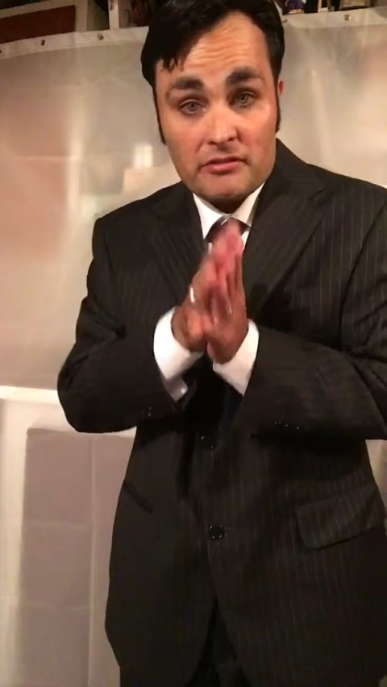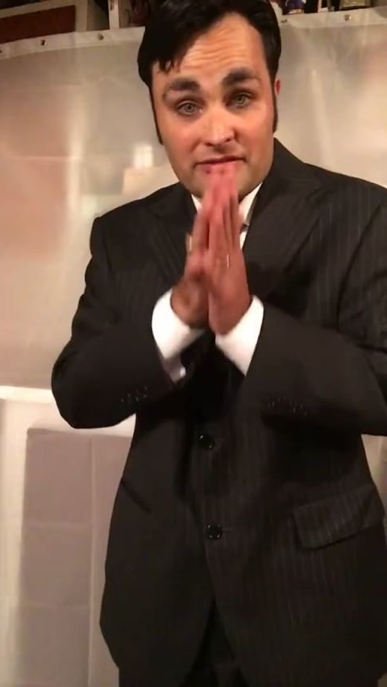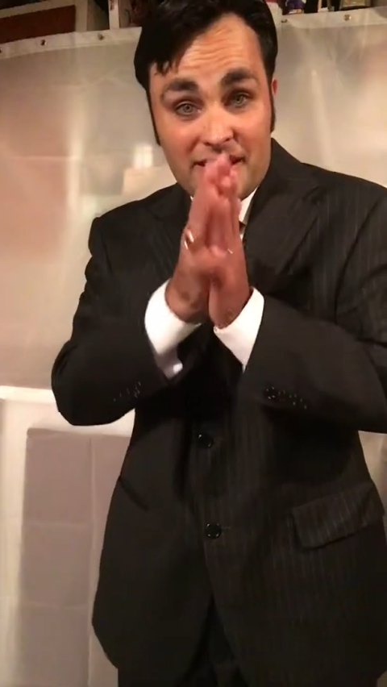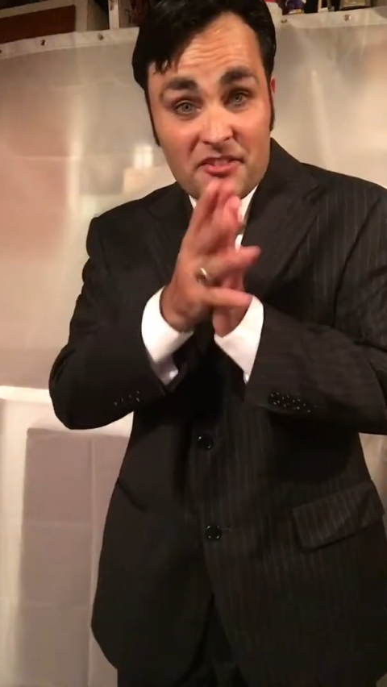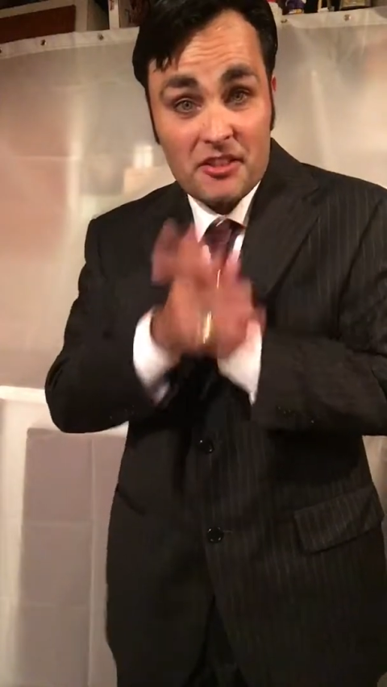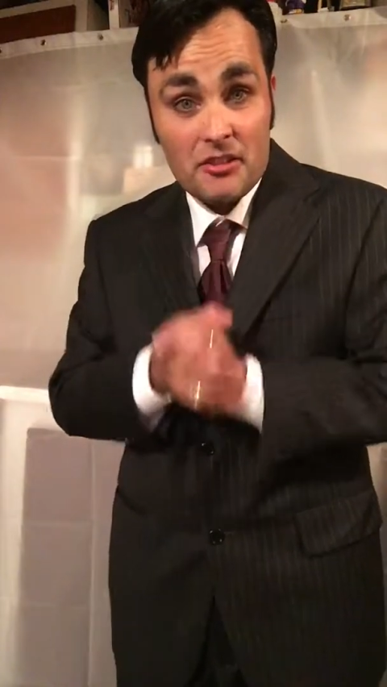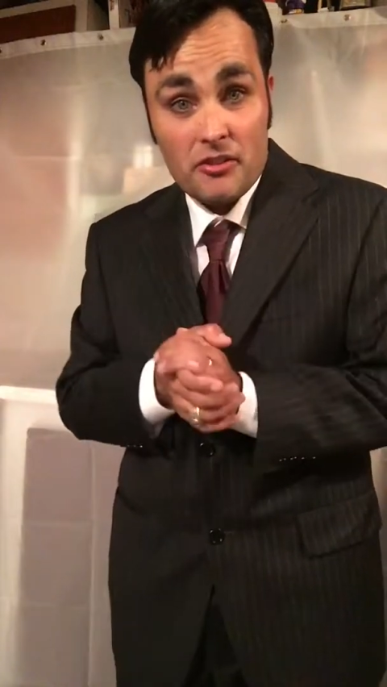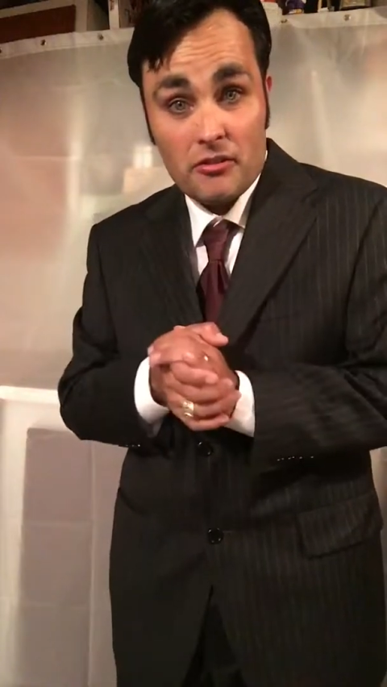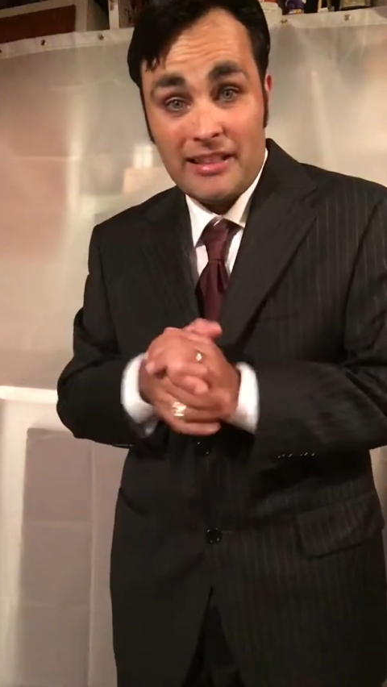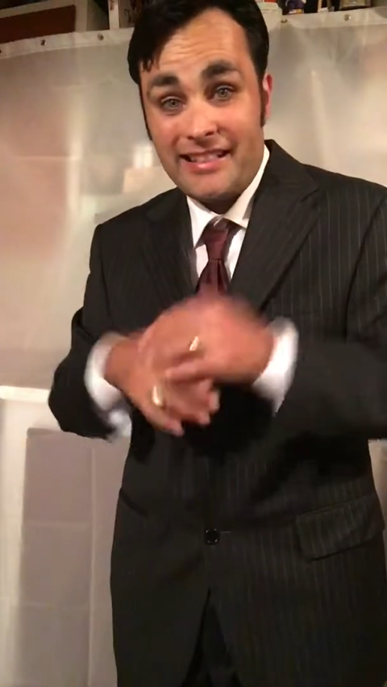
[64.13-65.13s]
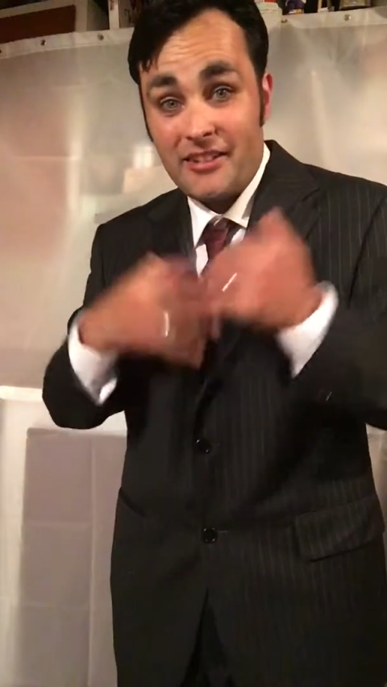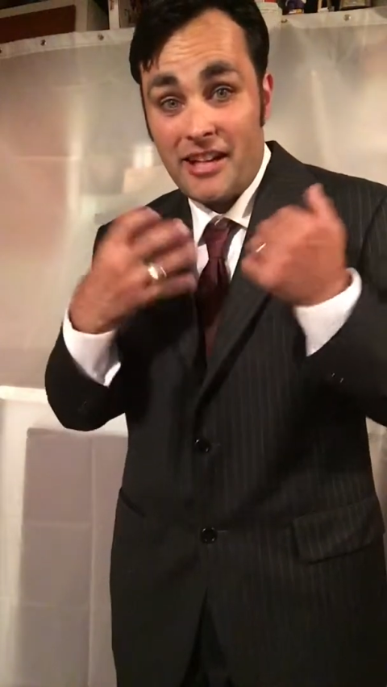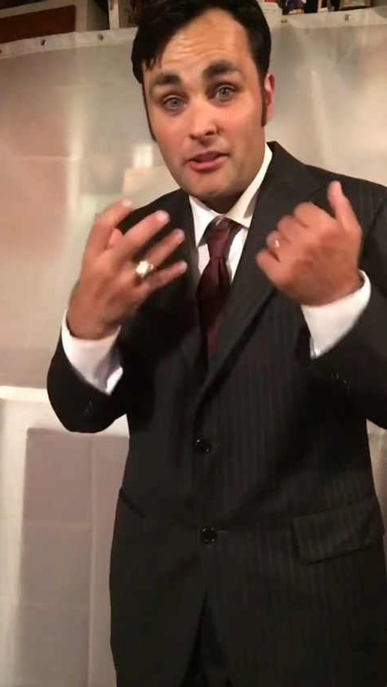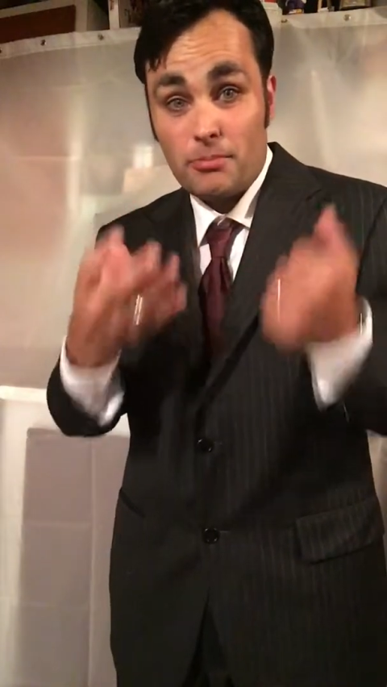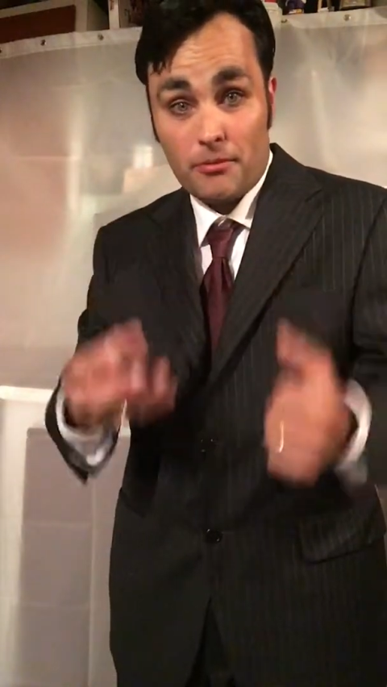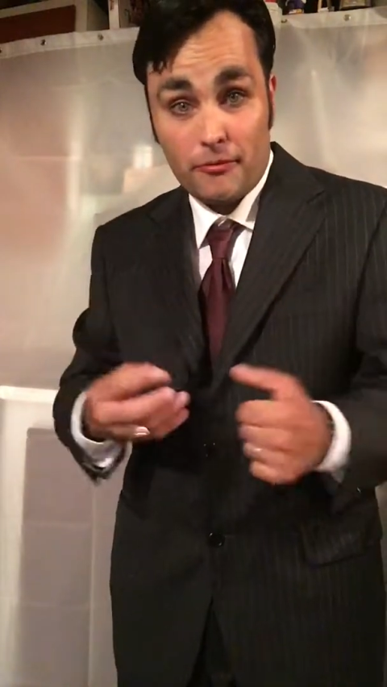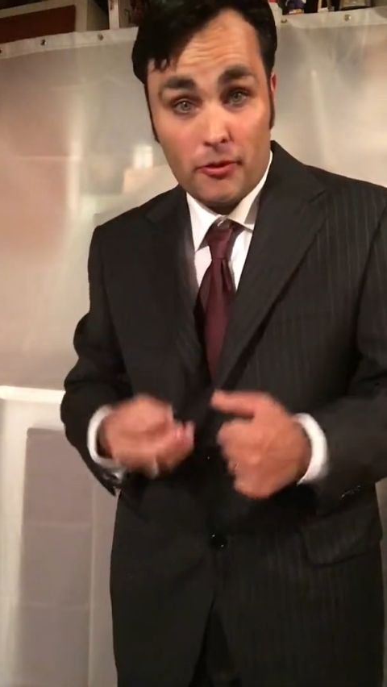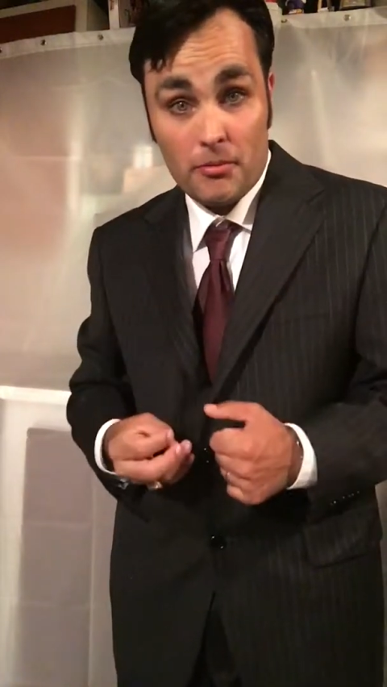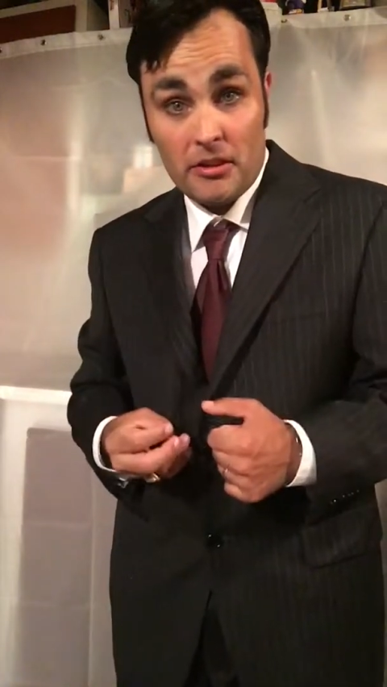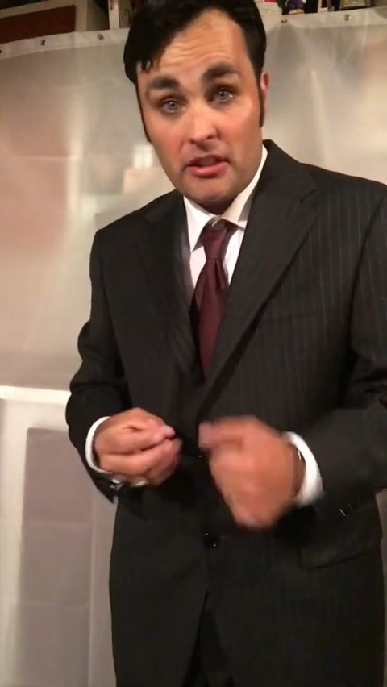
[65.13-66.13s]
fun listening to it as I do
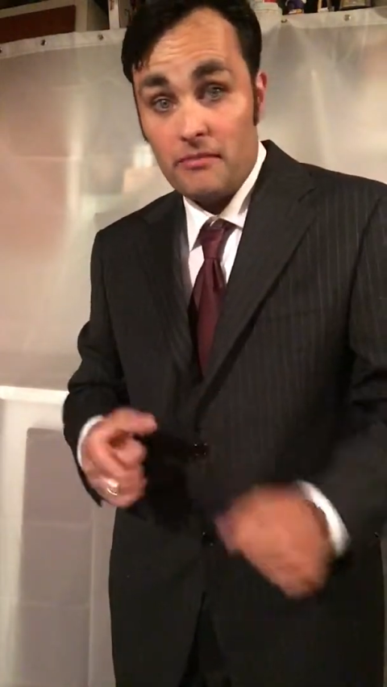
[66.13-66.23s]
performing